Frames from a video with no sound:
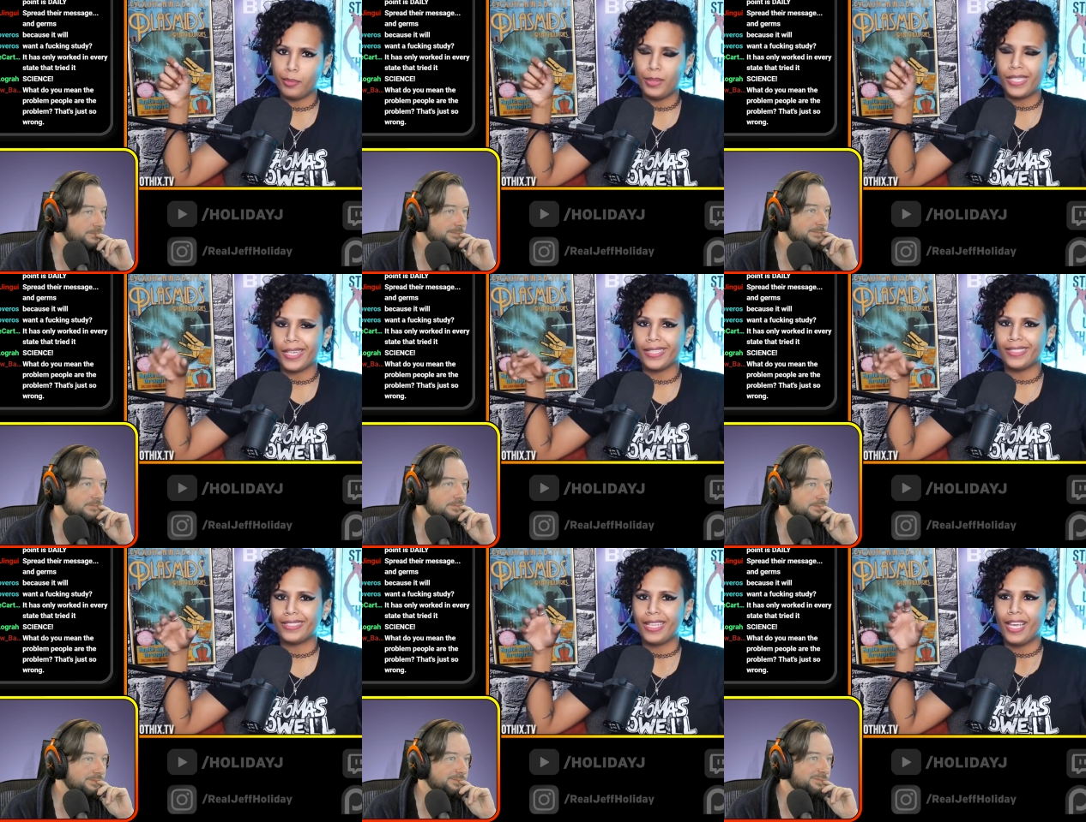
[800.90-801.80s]

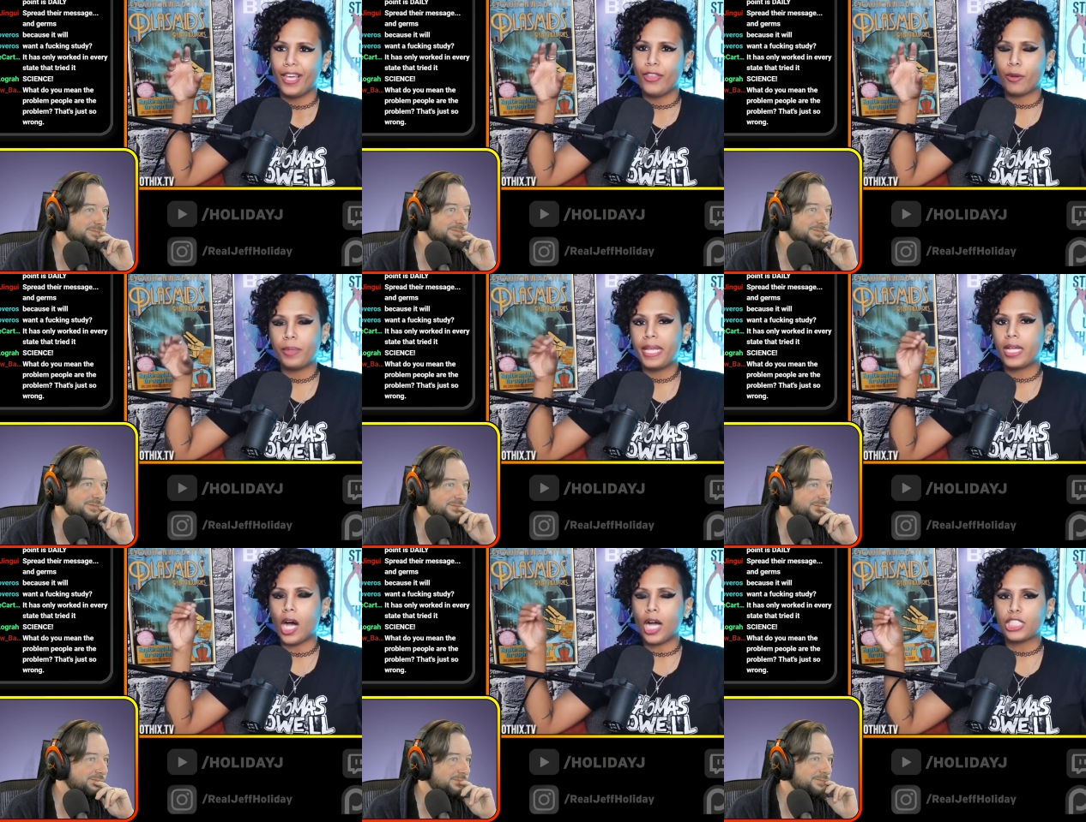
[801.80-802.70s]
Speaker 1: because they're being
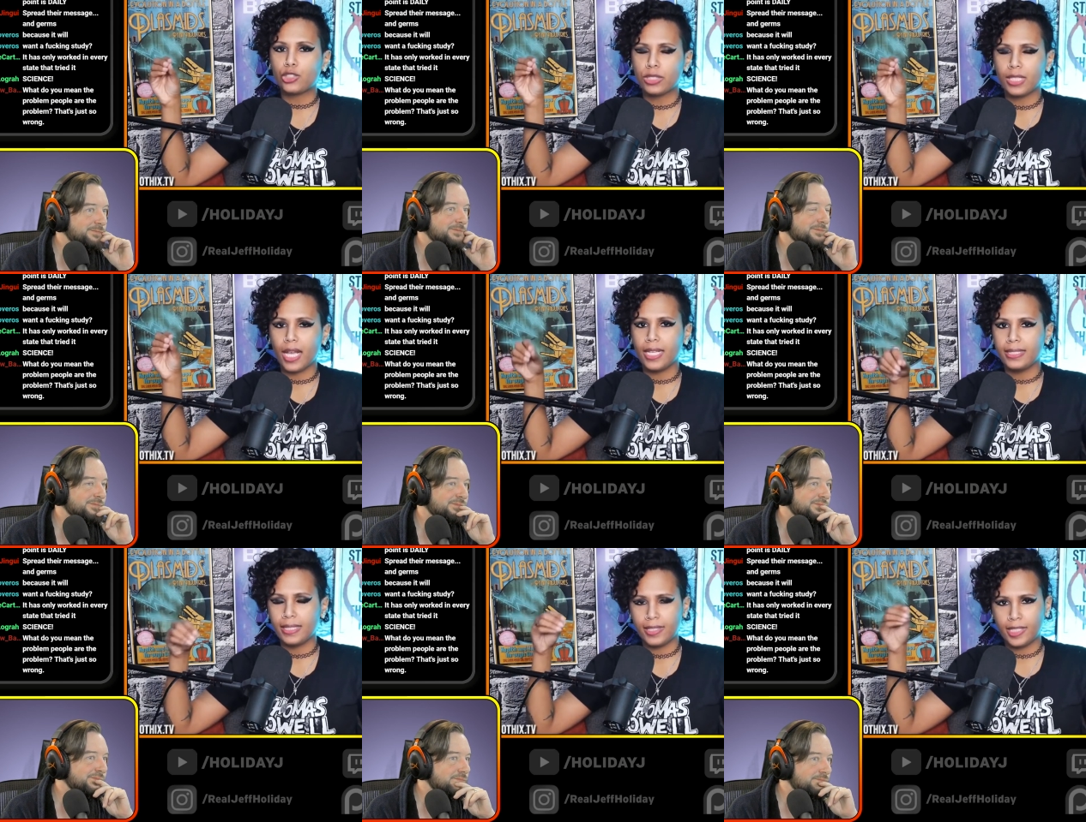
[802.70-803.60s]

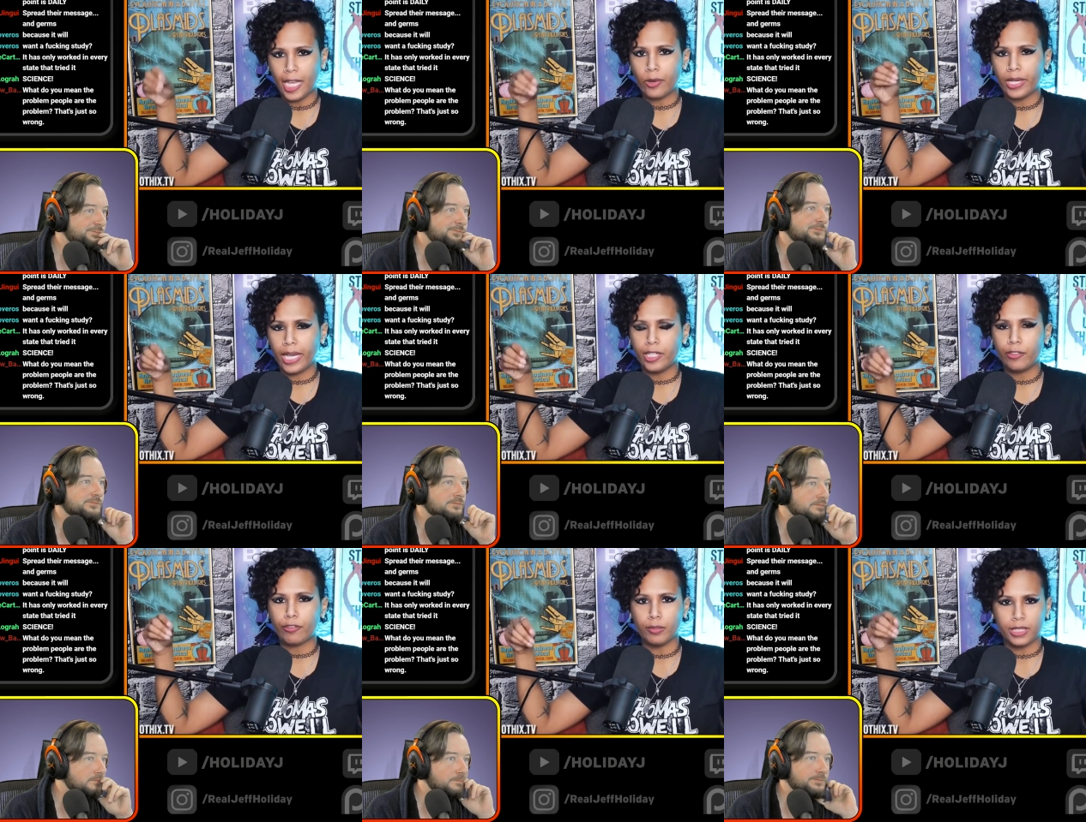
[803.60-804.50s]
ostracized and segregated
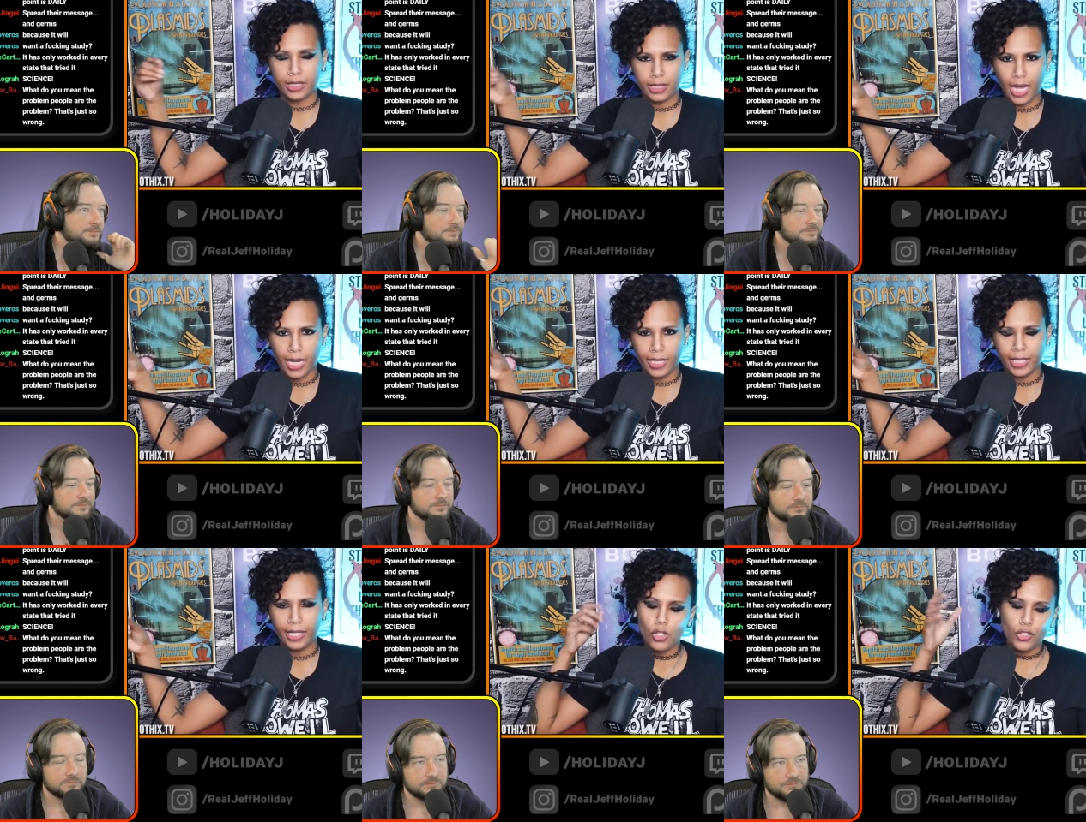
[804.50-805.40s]
from
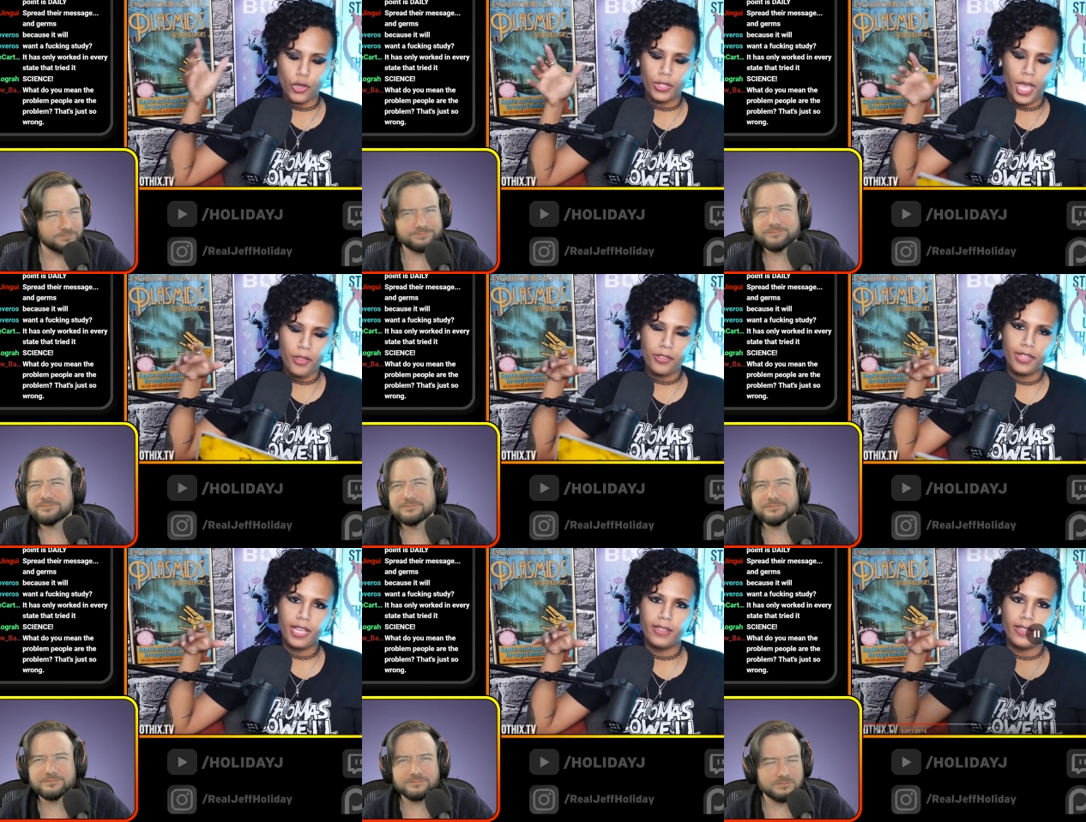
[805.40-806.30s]
society. So, the other
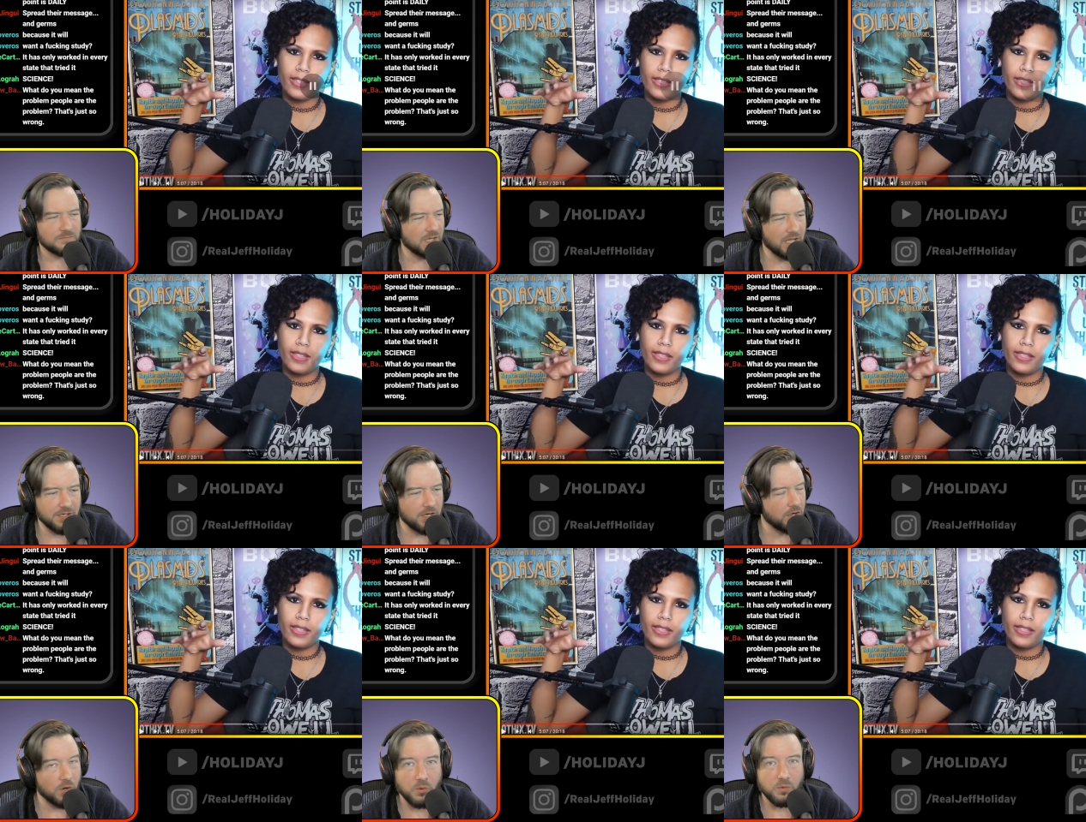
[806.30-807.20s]
thing that.
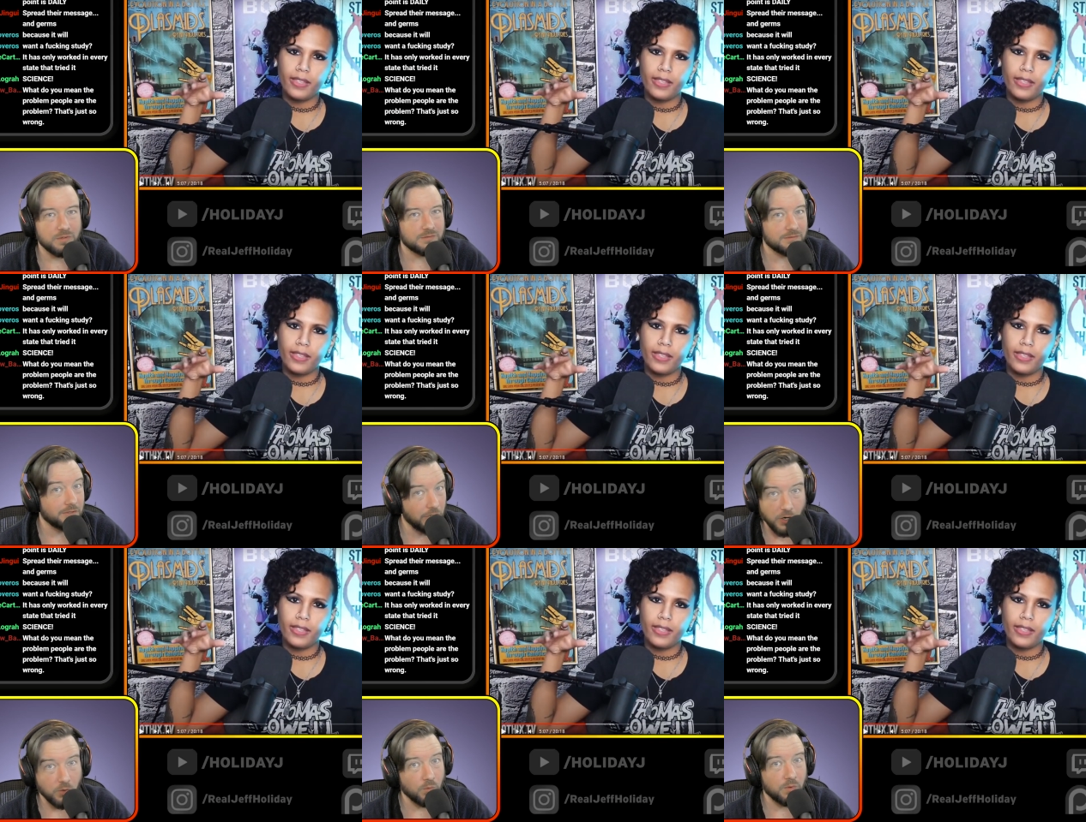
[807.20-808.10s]
Speaker 2: No,
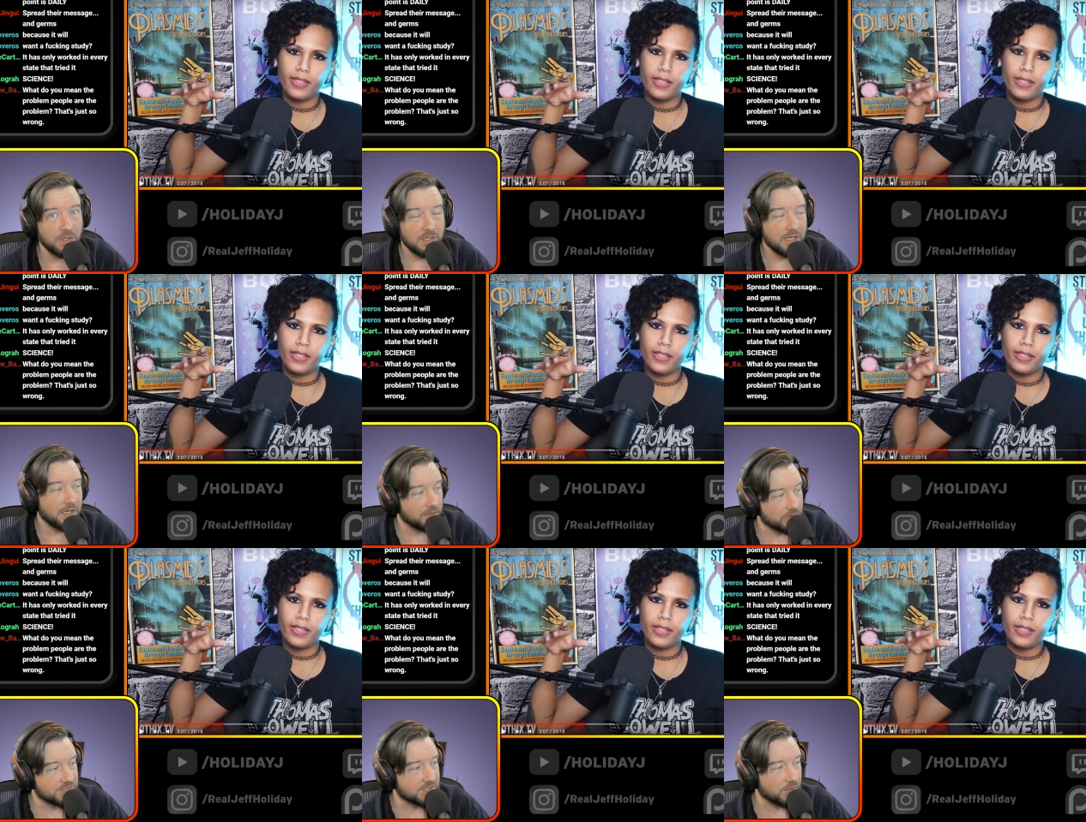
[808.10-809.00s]
no. And
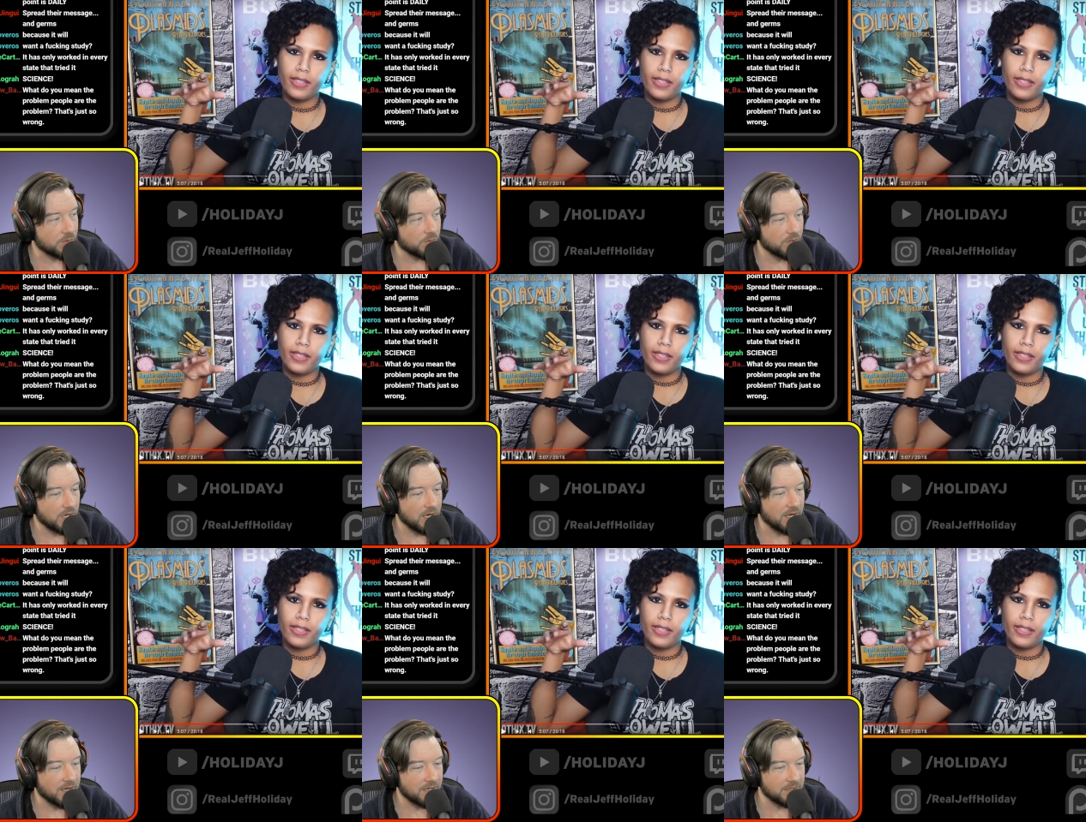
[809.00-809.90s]
also, uh,